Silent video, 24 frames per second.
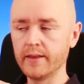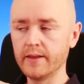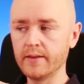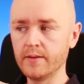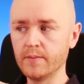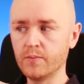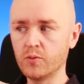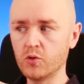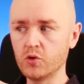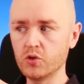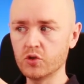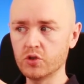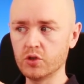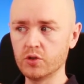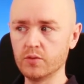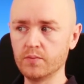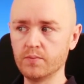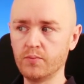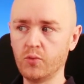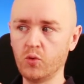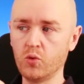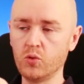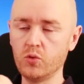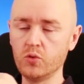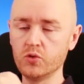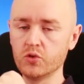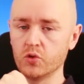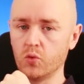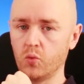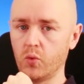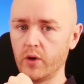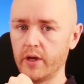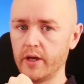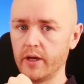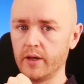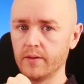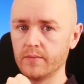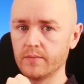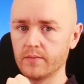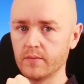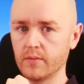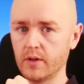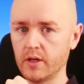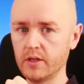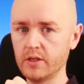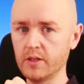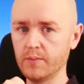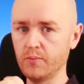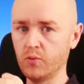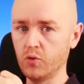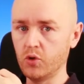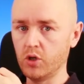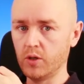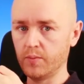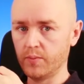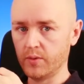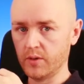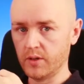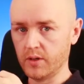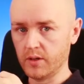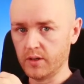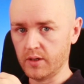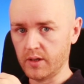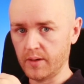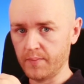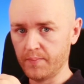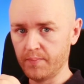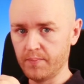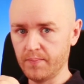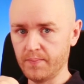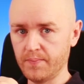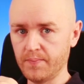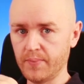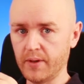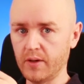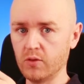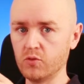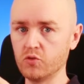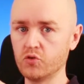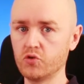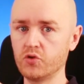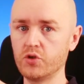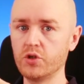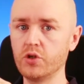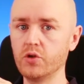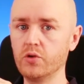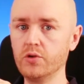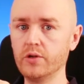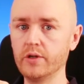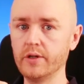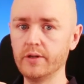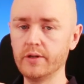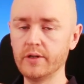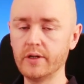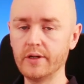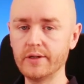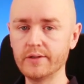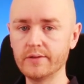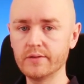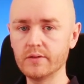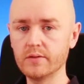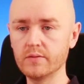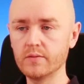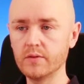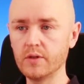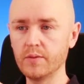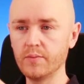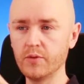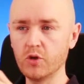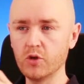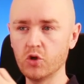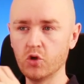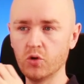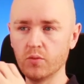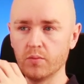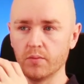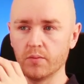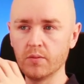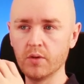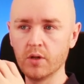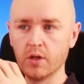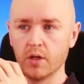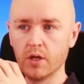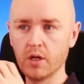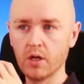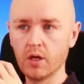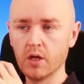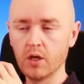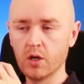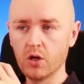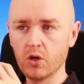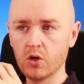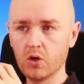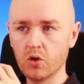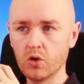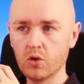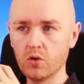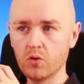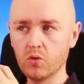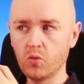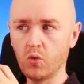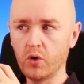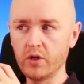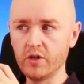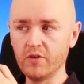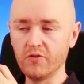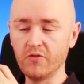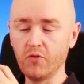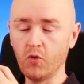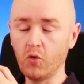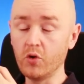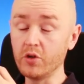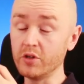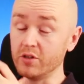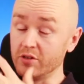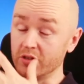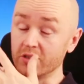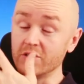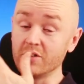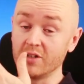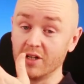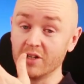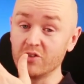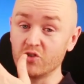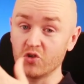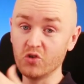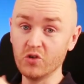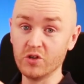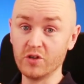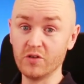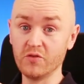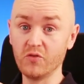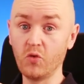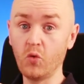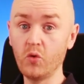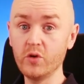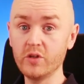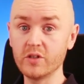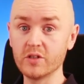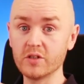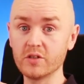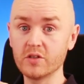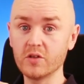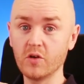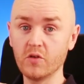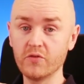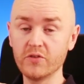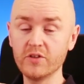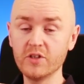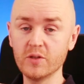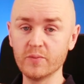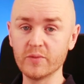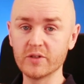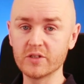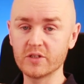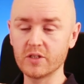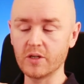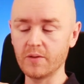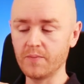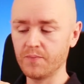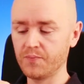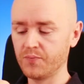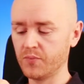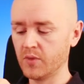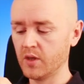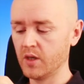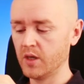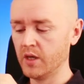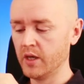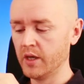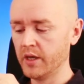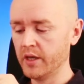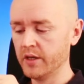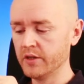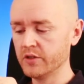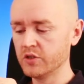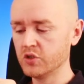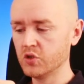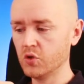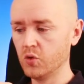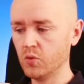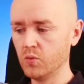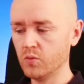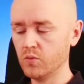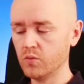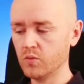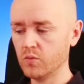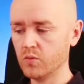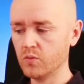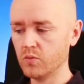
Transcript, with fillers: the person pulls away and they put up a boundary or they become quite avoidant, literally avoidant of intimacy. So